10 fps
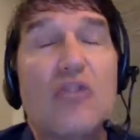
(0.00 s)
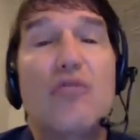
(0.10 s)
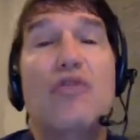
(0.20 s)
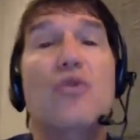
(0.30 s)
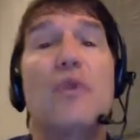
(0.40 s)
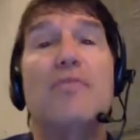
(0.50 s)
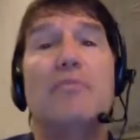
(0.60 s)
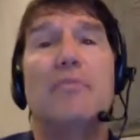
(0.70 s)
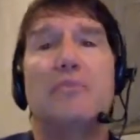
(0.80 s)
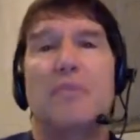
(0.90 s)
And also
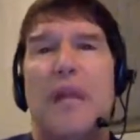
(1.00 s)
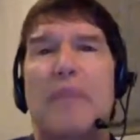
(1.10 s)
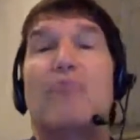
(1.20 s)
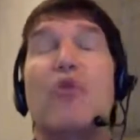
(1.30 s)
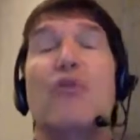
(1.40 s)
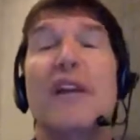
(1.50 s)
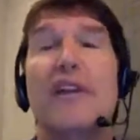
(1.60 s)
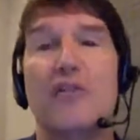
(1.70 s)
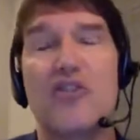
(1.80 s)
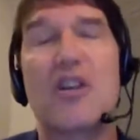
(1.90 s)
you Im-
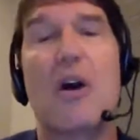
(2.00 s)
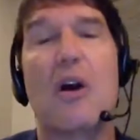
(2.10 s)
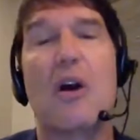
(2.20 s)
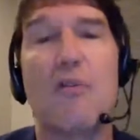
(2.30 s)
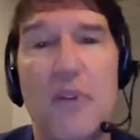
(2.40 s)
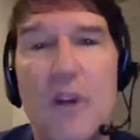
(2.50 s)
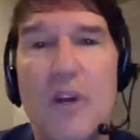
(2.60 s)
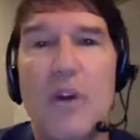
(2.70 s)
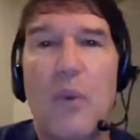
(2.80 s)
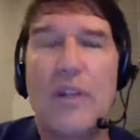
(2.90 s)
improving yourself.
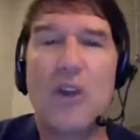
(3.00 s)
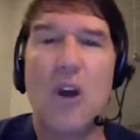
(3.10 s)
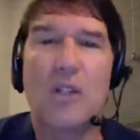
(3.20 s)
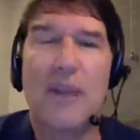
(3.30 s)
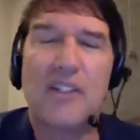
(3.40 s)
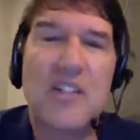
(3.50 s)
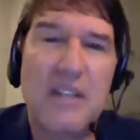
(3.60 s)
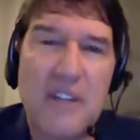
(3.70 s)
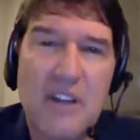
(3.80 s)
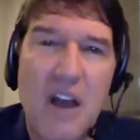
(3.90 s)
We talked
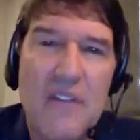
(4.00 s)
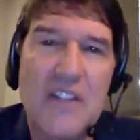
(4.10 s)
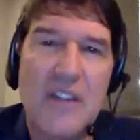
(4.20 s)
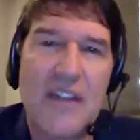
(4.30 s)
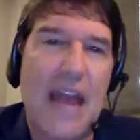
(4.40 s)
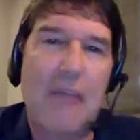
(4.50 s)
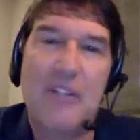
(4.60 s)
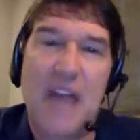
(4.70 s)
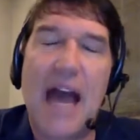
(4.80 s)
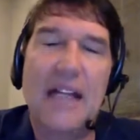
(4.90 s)
about Stephen Covey,
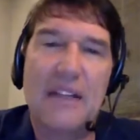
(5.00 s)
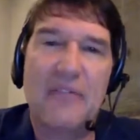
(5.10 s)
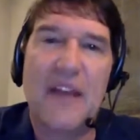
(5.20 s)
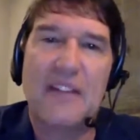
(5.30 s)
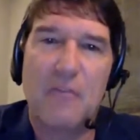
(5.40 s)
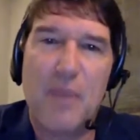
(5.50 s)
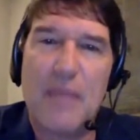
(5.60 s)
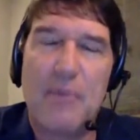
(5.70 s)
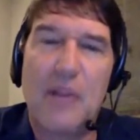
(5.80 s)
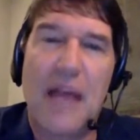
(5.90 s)
Seven Habits of Highly
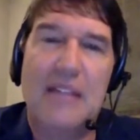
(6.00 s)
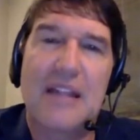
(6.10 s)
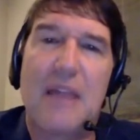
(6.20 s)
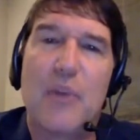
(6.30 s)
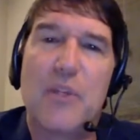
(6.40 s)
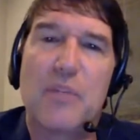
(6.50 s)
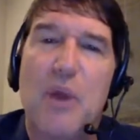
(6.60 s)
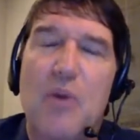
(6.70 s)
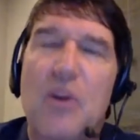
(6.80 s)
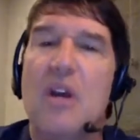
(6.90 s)
Effective People last
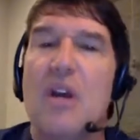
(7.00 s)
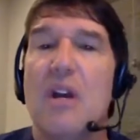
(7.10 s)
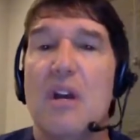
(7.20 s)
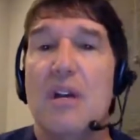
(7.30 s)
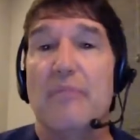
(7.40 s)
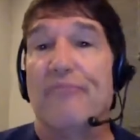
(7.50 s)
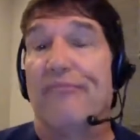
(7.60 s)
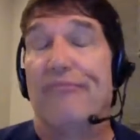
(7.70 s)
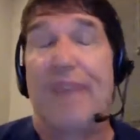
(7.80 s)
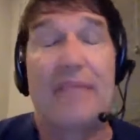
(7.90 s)
time we spoke.
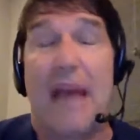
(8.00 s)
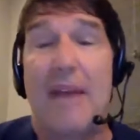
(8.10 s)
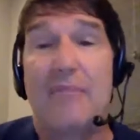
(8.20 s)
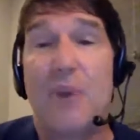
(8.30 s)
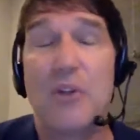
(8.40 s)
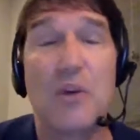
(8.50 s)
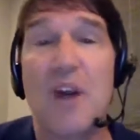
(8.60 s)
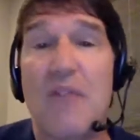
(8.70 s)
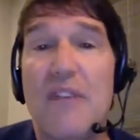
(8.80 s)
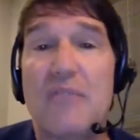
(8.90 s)
Yeah. That I
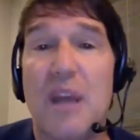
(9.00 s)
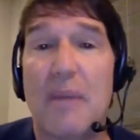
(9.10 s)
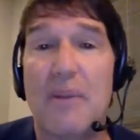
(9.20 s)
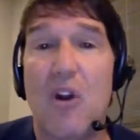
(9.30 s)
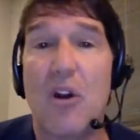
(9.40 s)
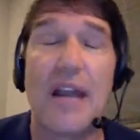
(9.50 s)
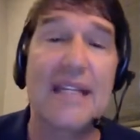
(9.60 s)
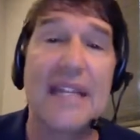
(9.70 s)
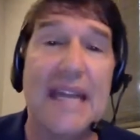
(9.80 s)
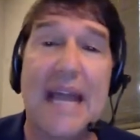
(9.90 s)
went to a Covey
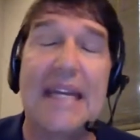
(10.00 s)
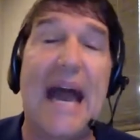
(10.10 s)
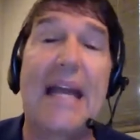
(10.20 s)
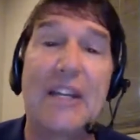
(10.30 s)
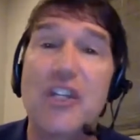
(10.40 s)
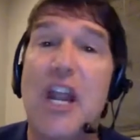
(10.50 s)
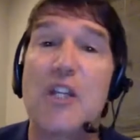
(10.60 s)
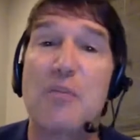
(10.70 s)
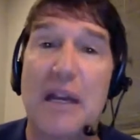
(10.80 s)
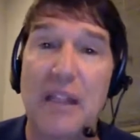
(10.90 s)
seminar in
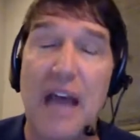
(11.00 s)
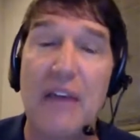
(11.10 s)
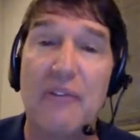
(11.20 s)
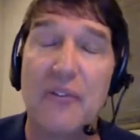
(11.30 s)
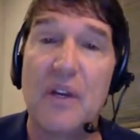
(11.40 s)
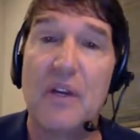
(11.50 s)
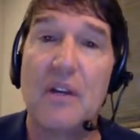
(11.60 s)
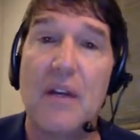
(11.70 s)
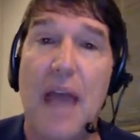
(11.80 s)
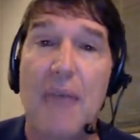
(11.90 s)
1989. It changed my life.